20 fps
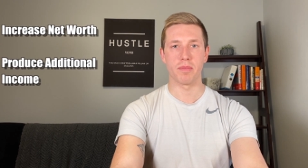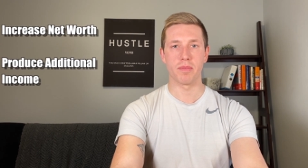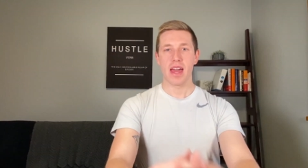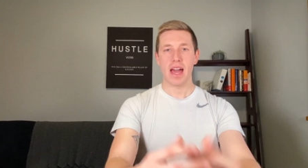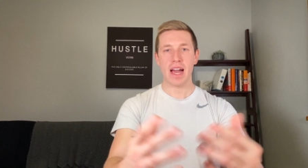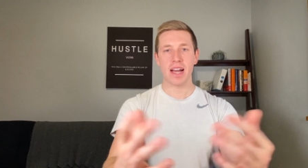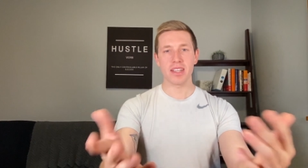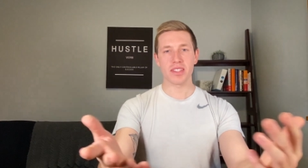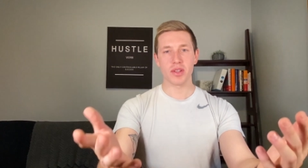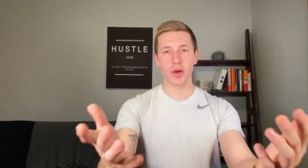
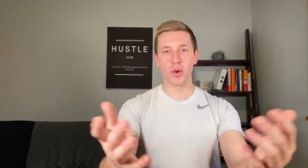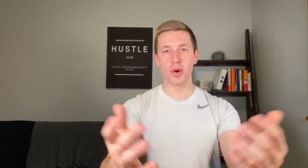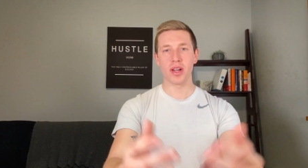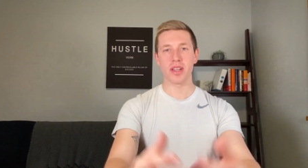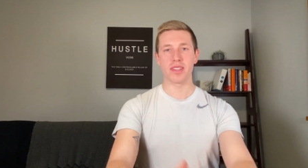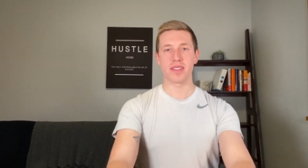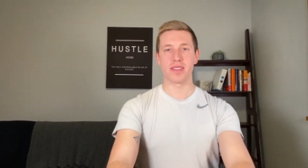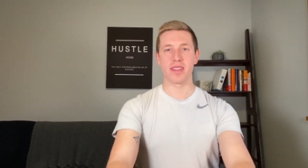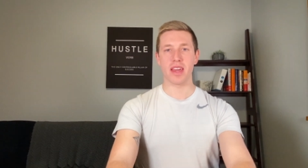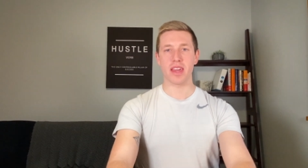As
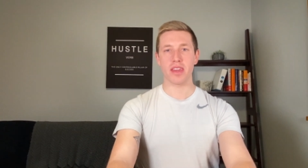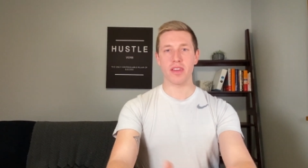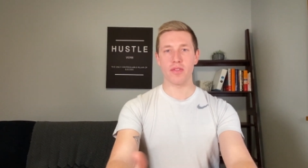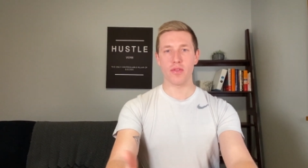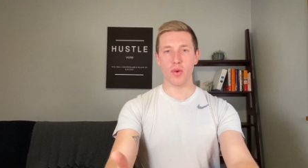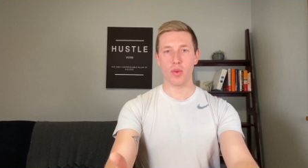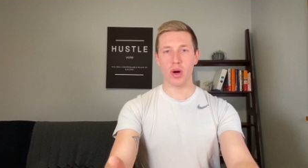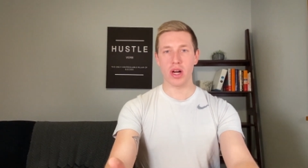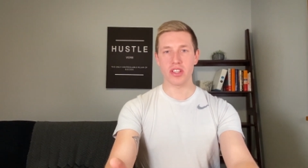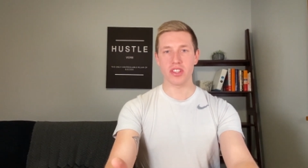always, thank you
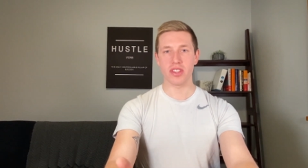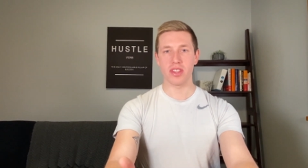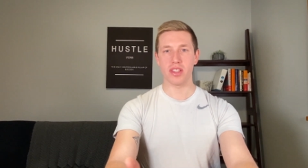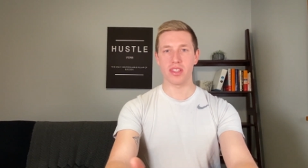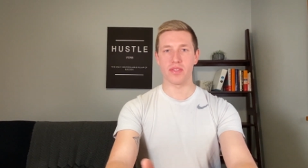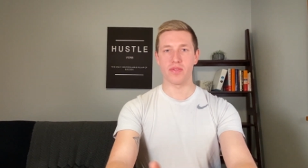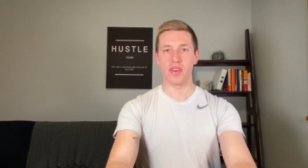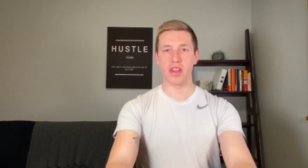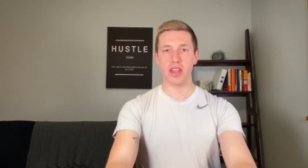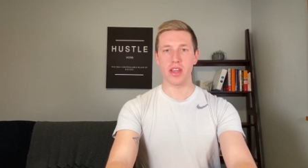for watching
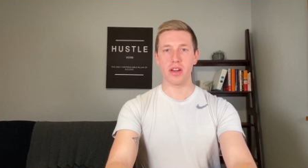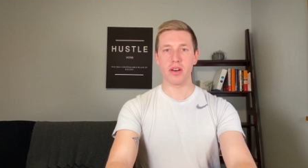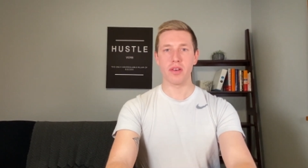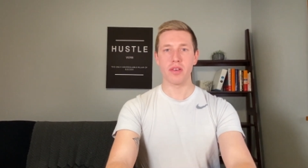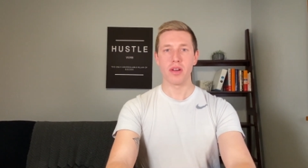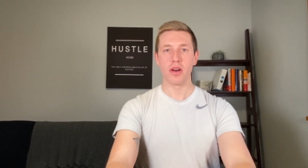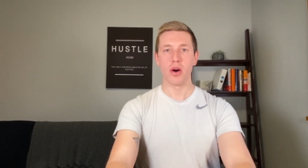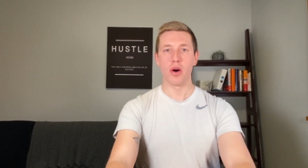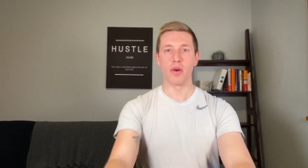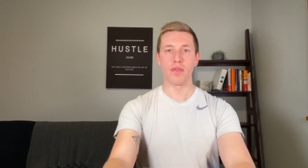this video.
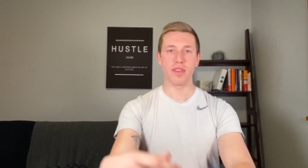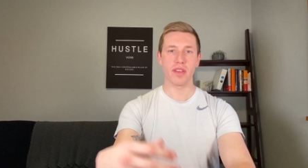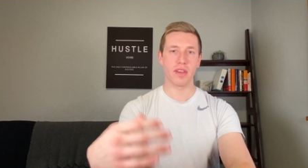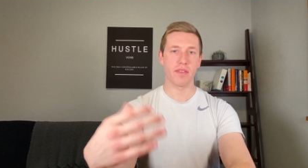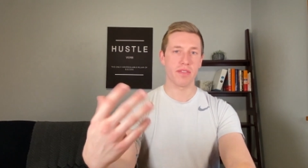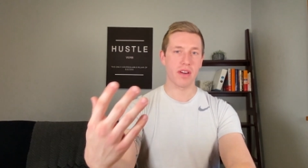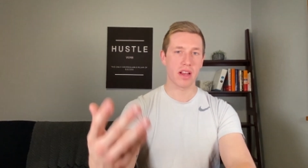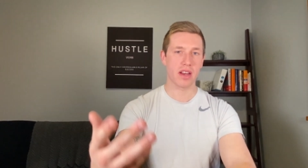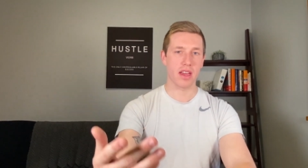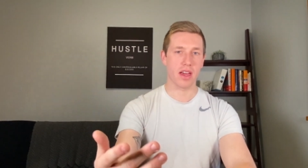Hopefully you
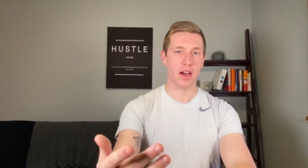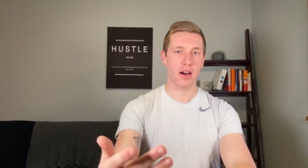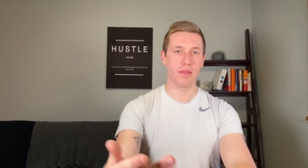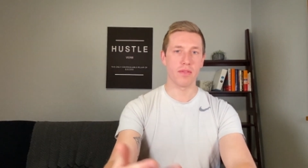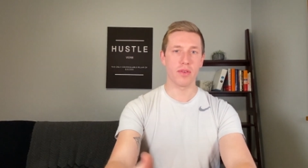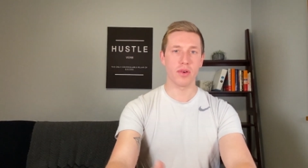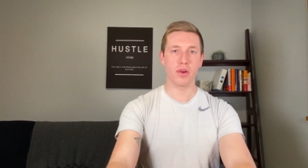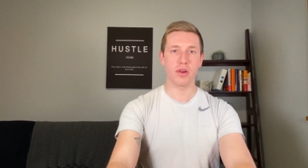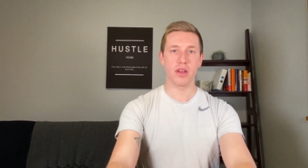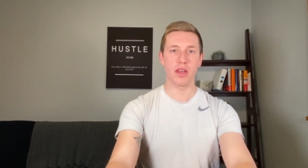find it
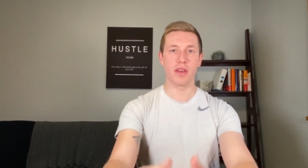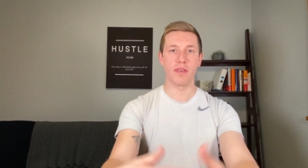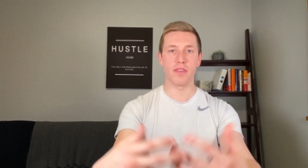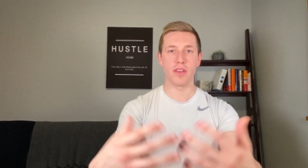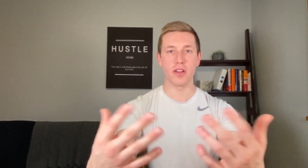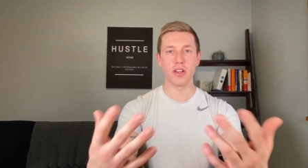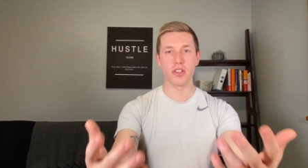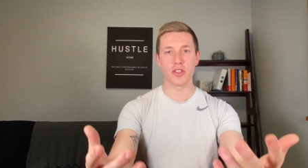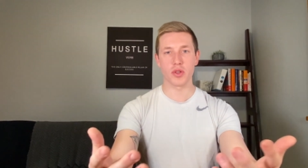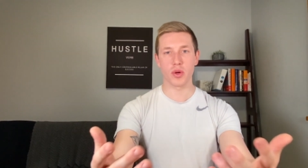helpful. If
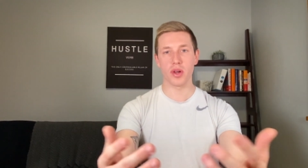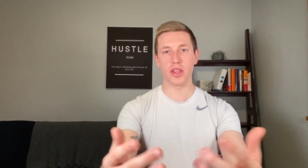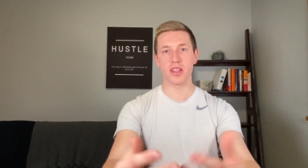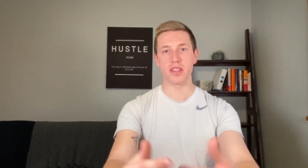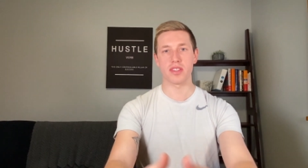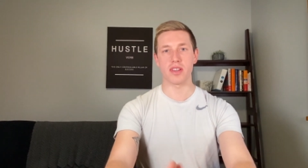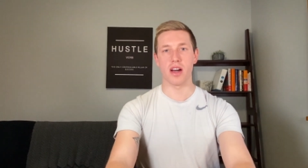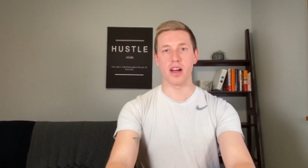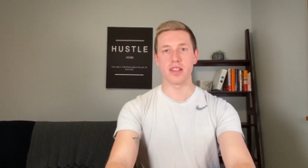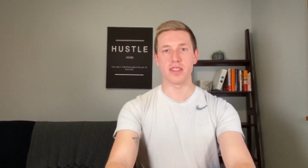you enjoy this
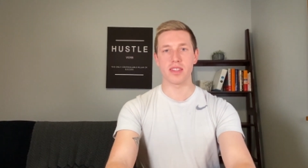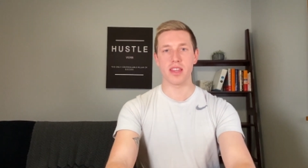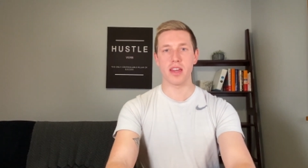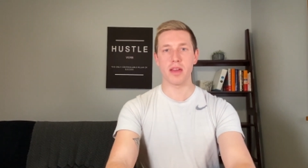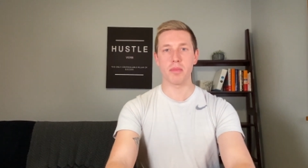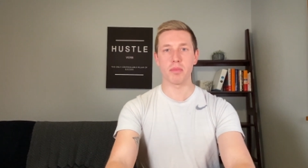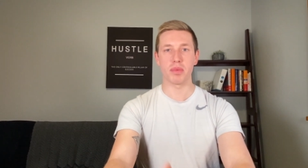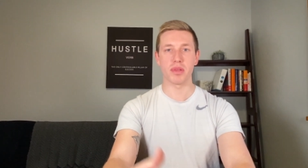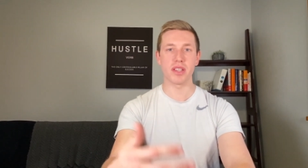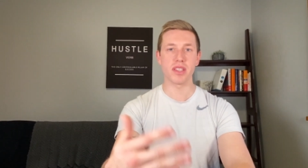
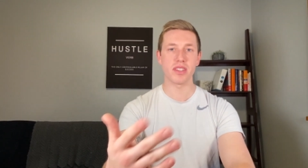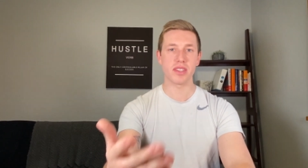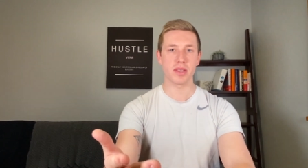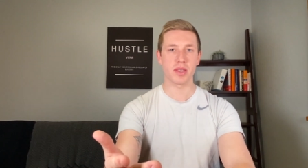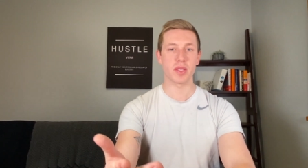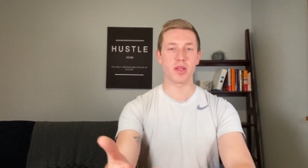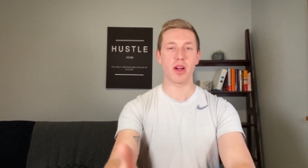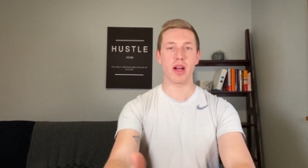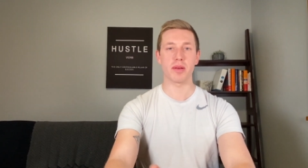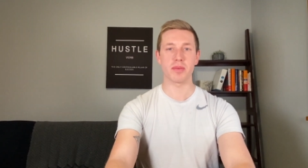content, please
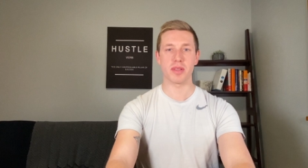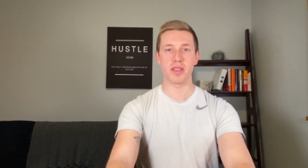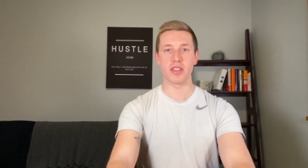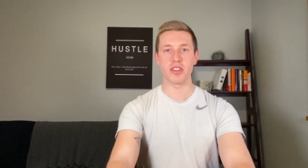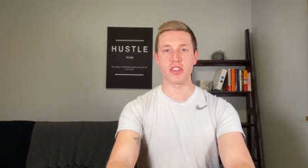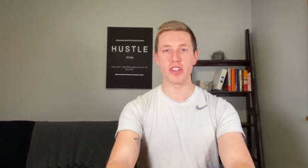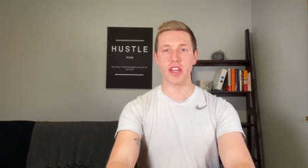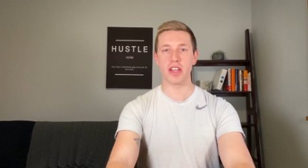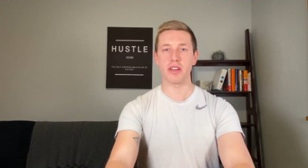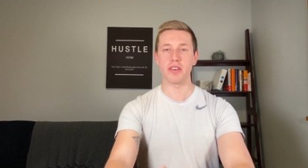subscribe to the
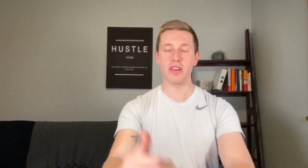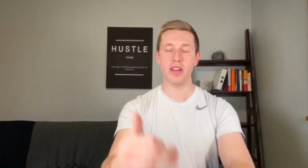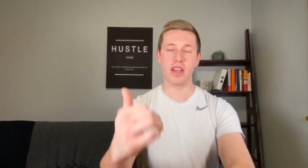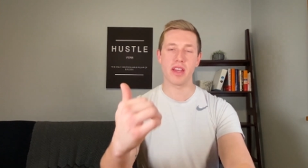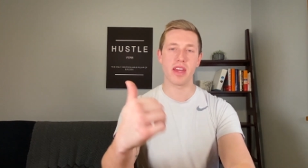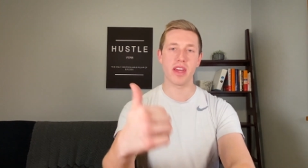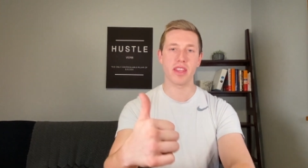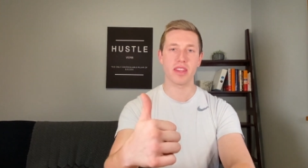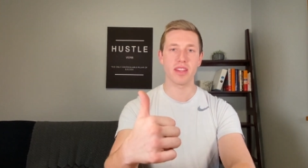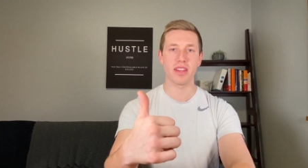channel and
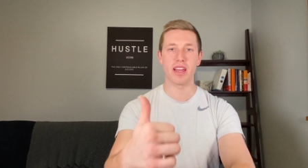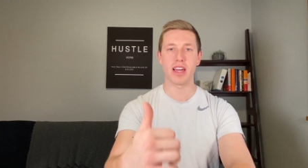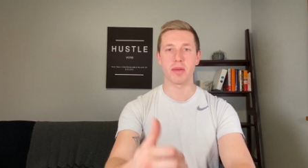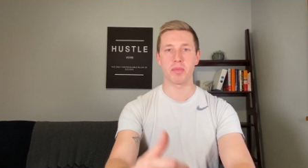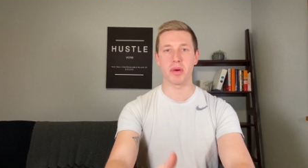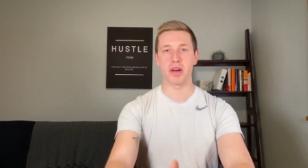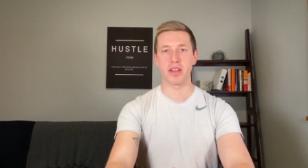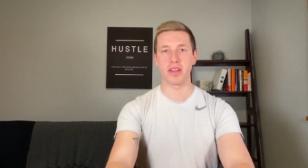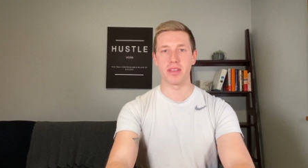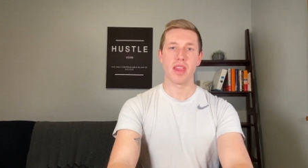hit the like
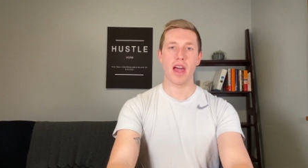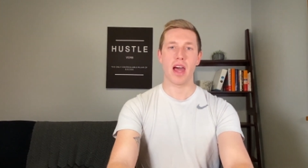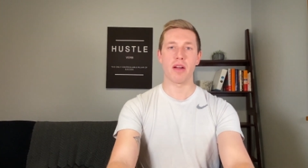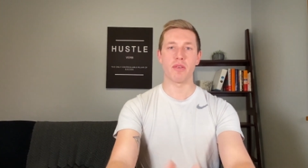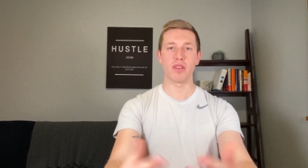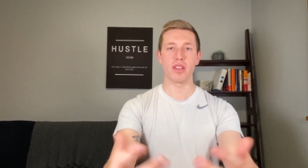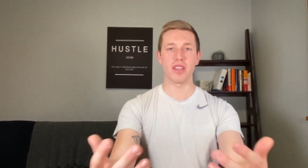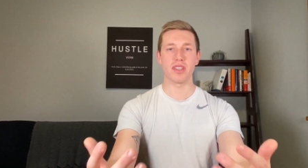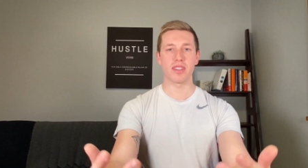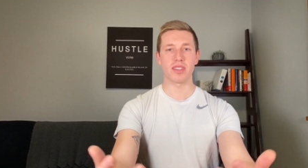button. I
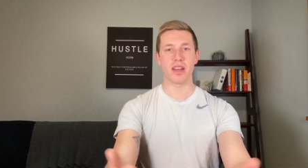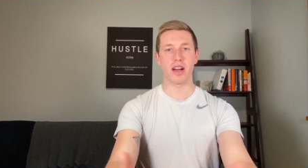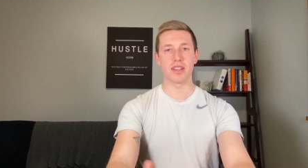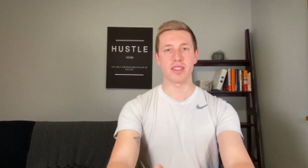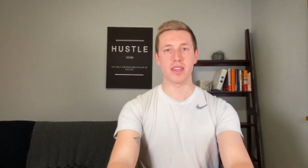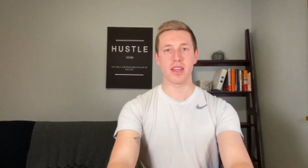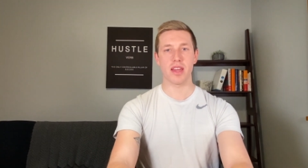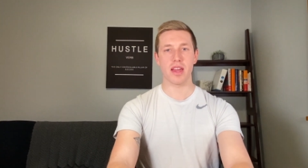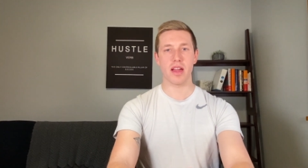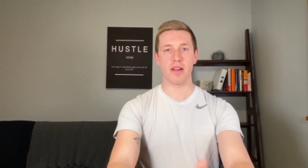release
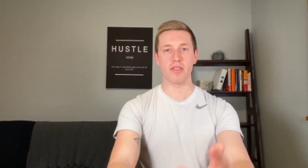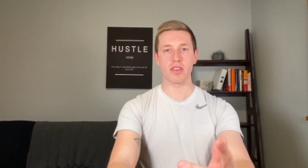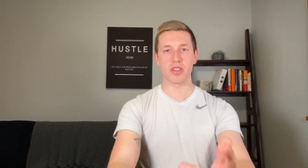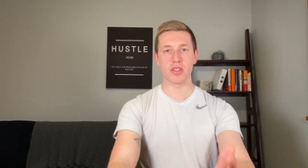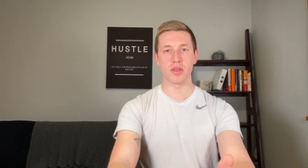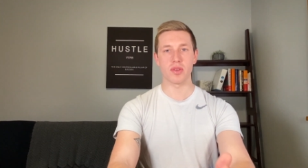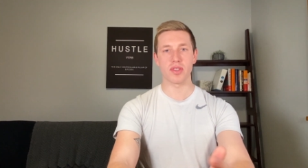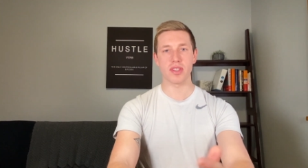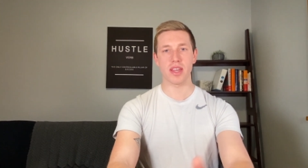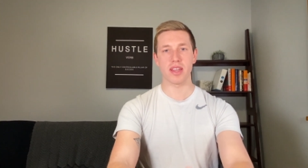content every
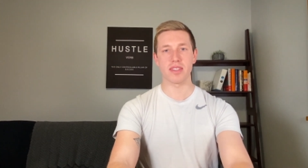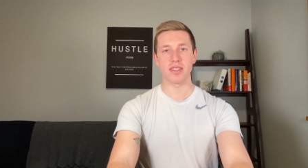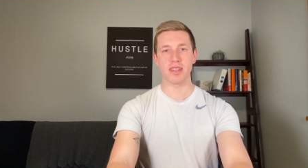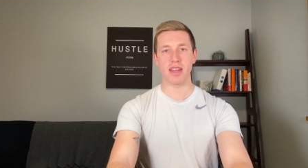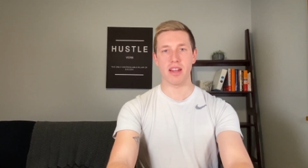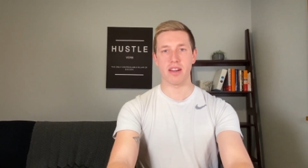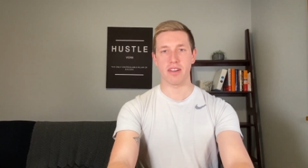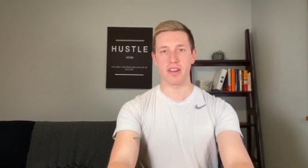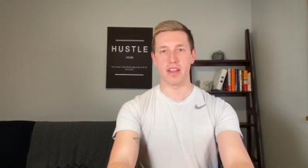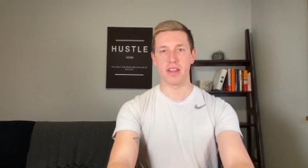Tuesday and Saturday.